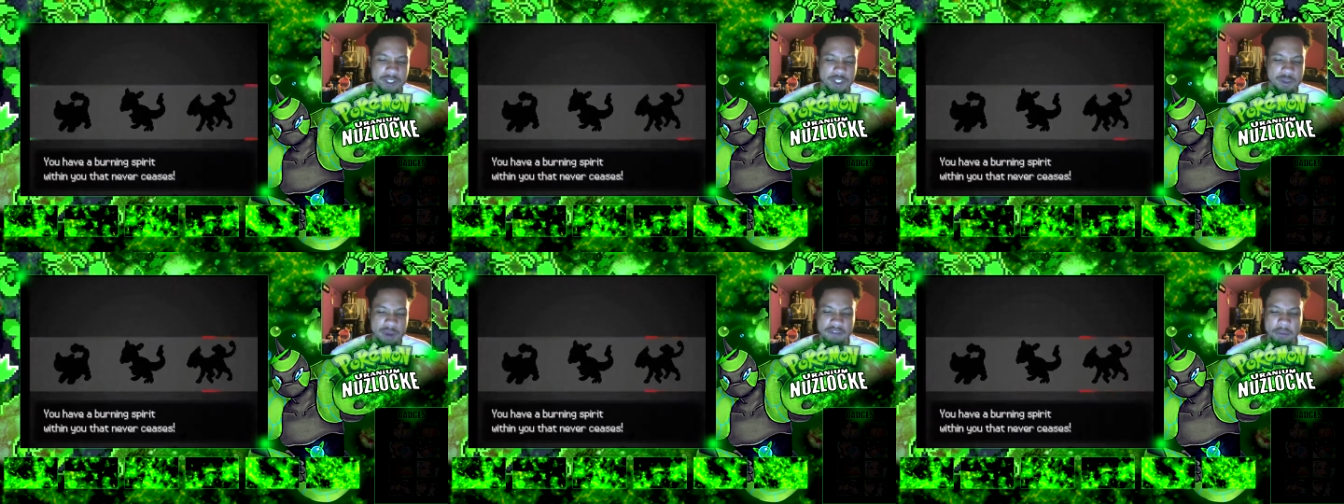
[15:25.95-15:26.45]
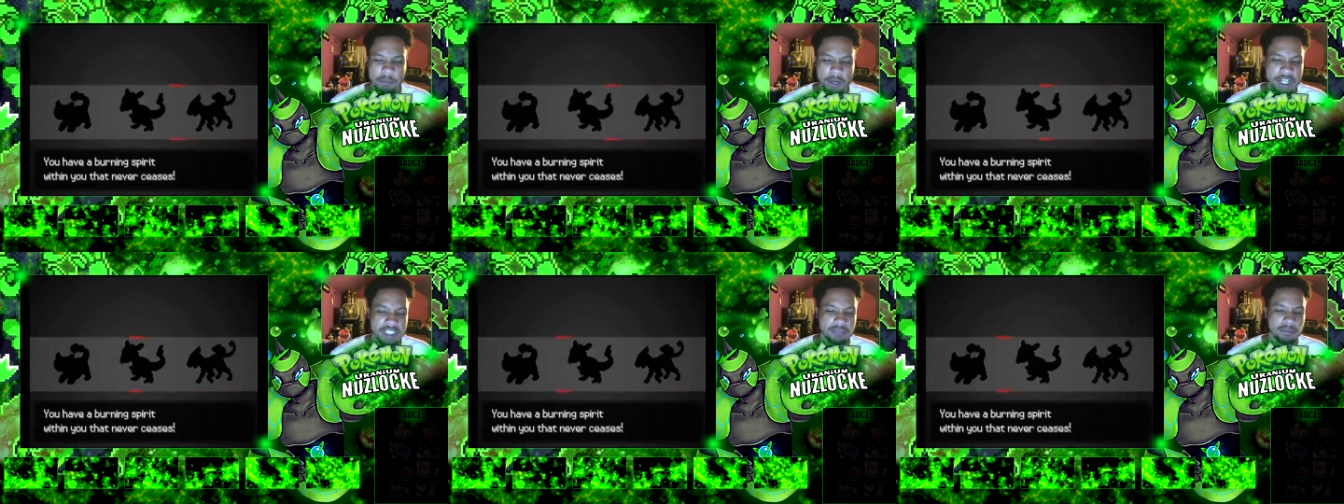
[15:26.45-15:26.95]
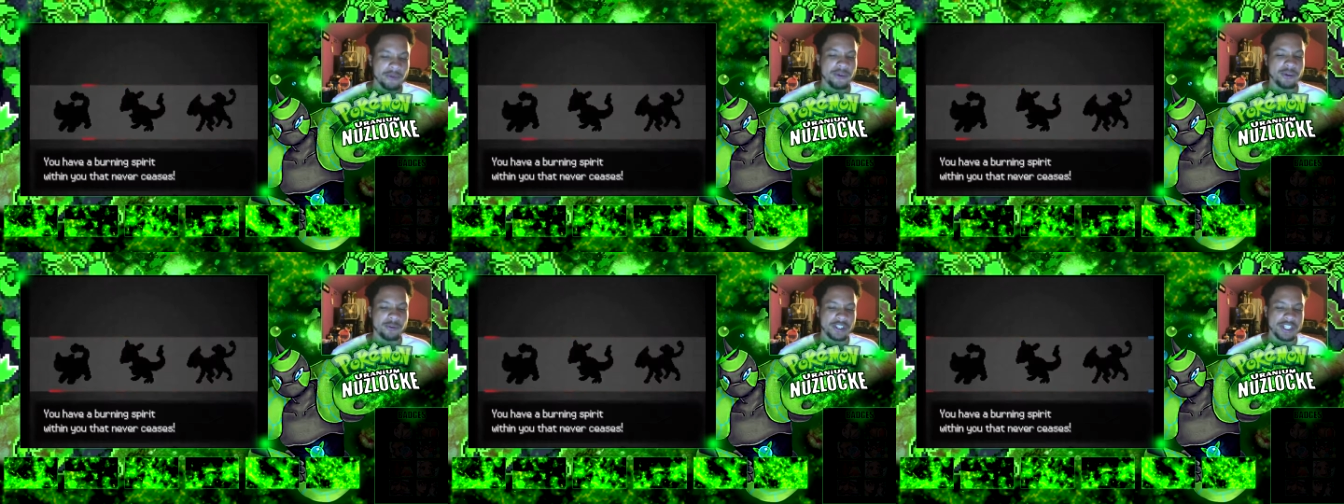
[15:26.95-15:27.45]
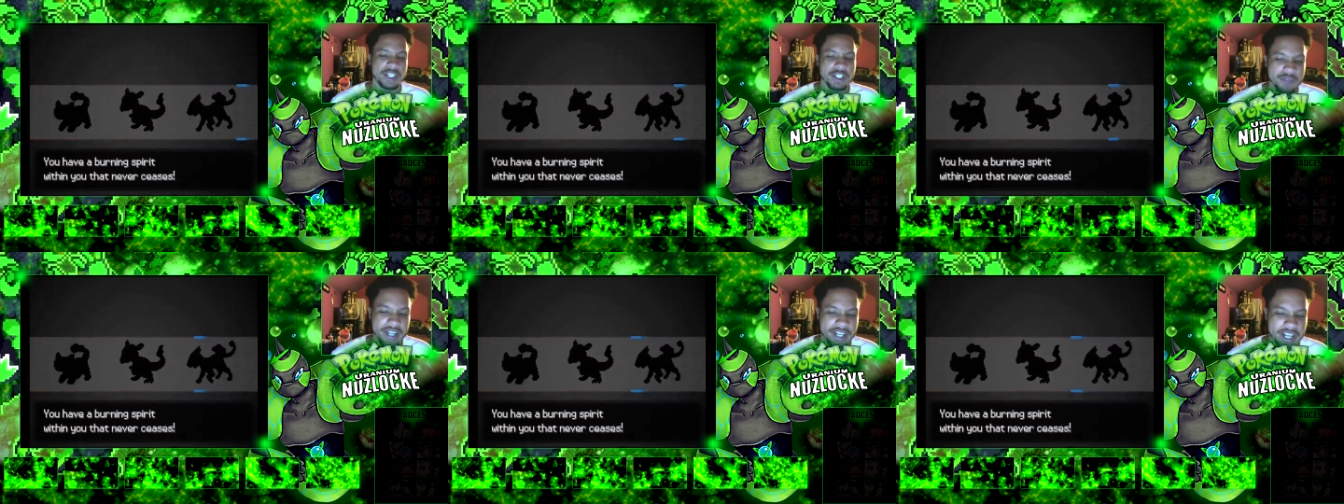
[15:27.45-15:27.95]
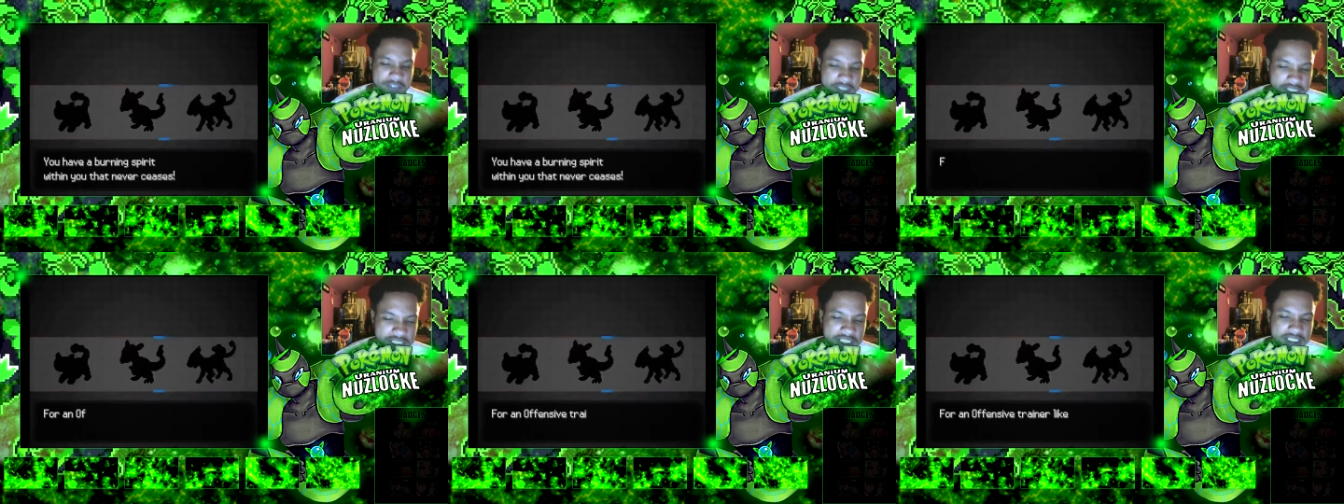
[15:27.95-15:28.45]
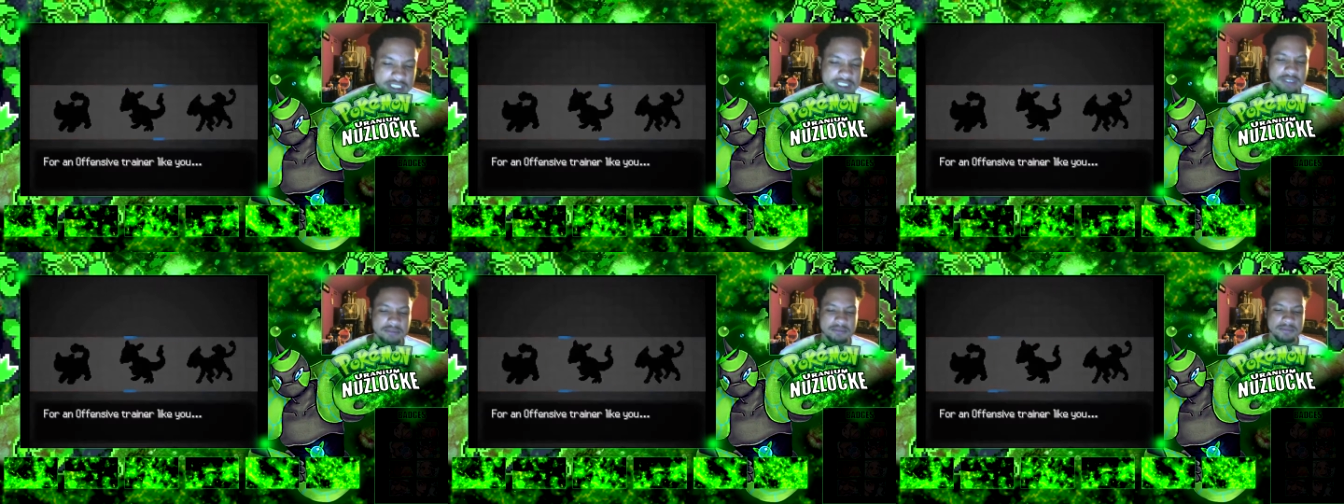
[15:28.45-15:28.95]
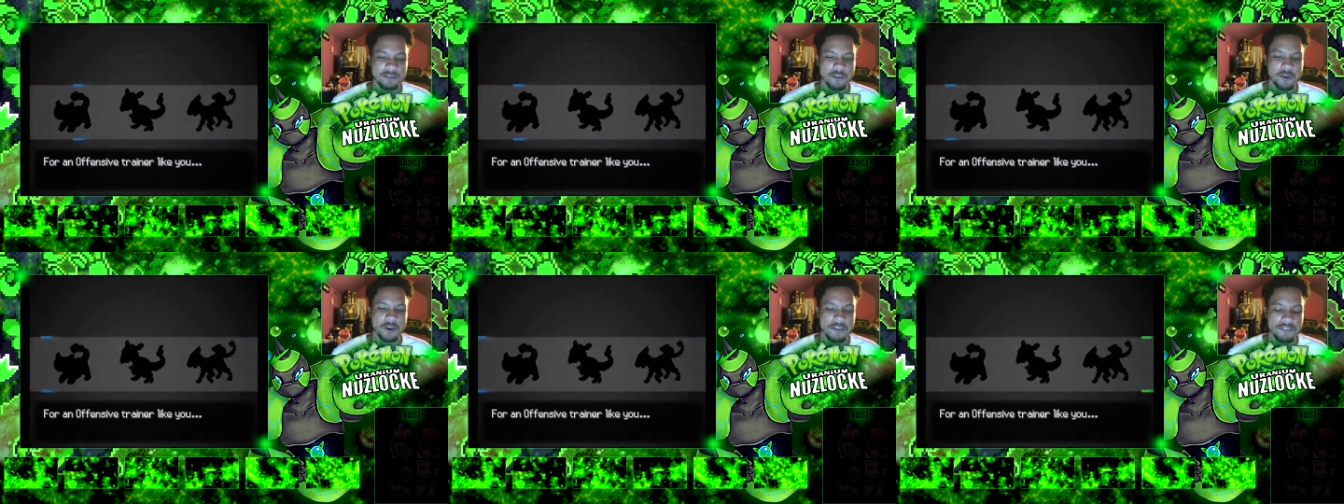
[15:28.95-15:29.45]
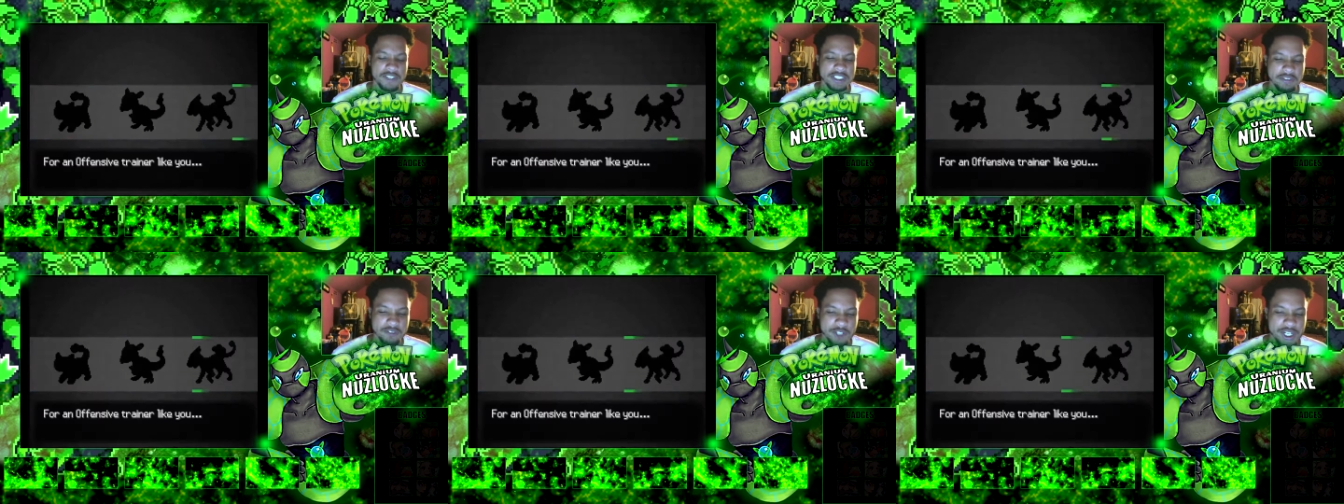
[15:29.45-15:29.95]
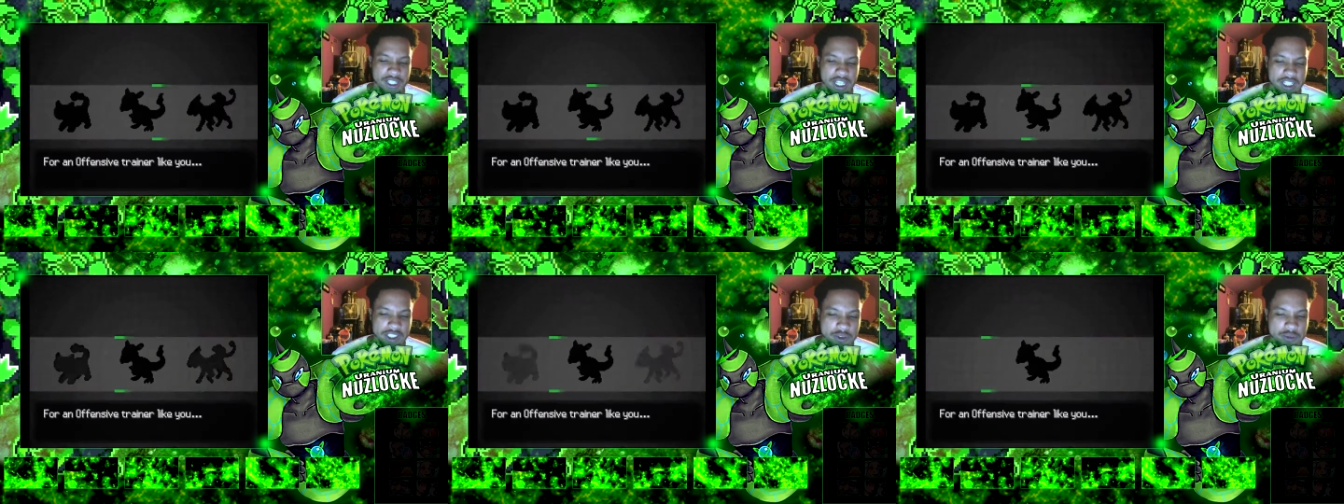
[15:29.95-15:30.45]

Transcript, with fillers: You have a burning spirit within you that never ceases. For an offensive trainer like you,